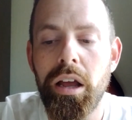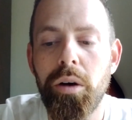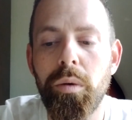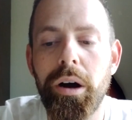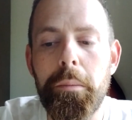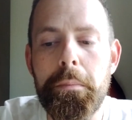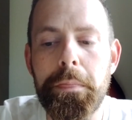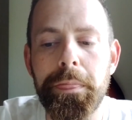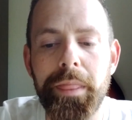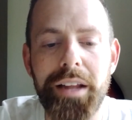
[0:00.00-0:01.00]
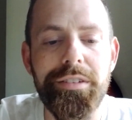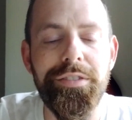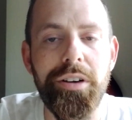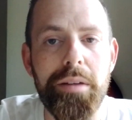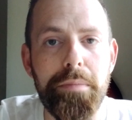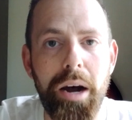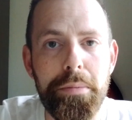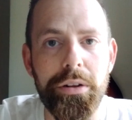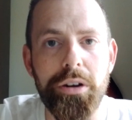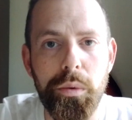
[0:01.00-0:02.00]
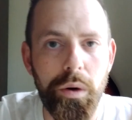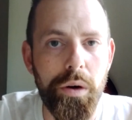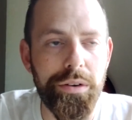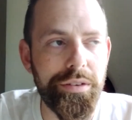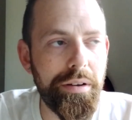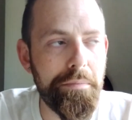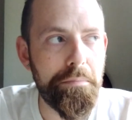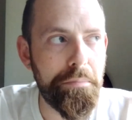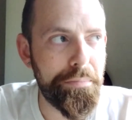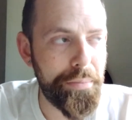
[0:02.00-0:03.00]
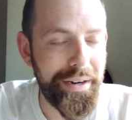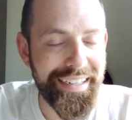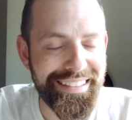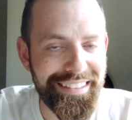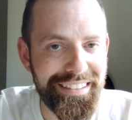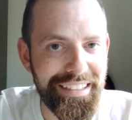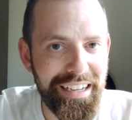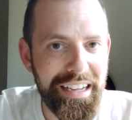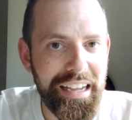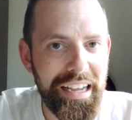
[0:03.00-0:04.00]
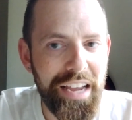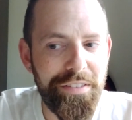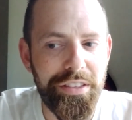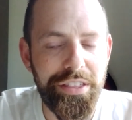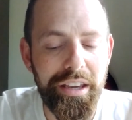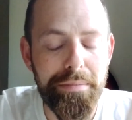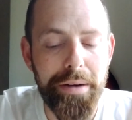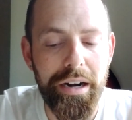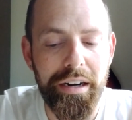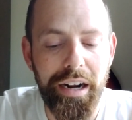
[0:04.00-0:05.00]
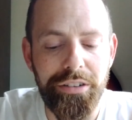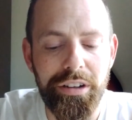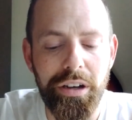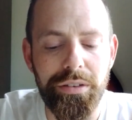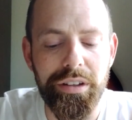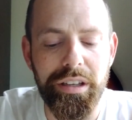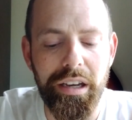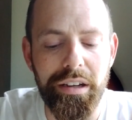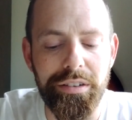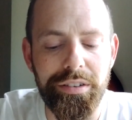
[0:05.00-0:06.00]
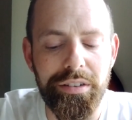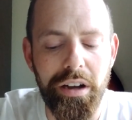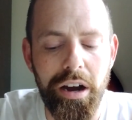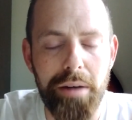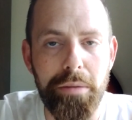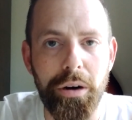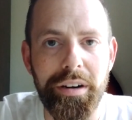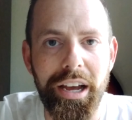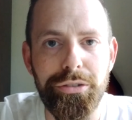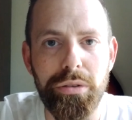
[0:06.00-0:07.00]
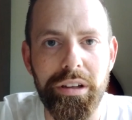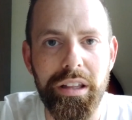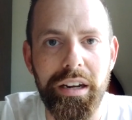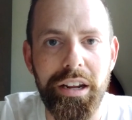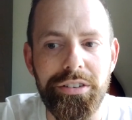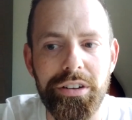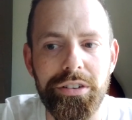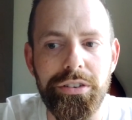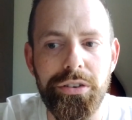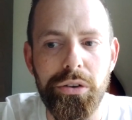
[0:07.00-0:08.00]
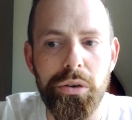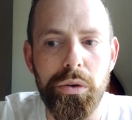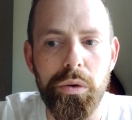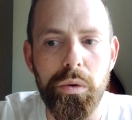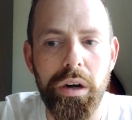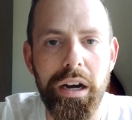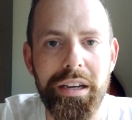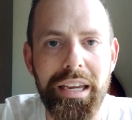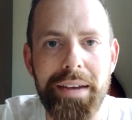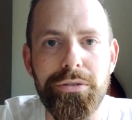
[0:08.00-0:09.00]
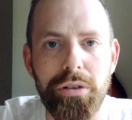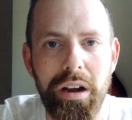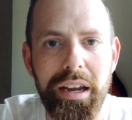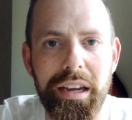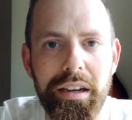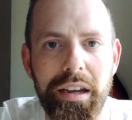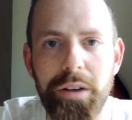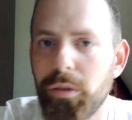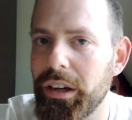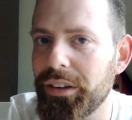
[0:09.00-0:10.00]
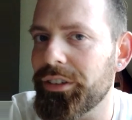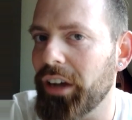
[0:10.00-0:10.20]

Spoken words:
Well, that's a very popular quote, but if you think about it, it actually goes against our natural inclination to keep trying. It really does.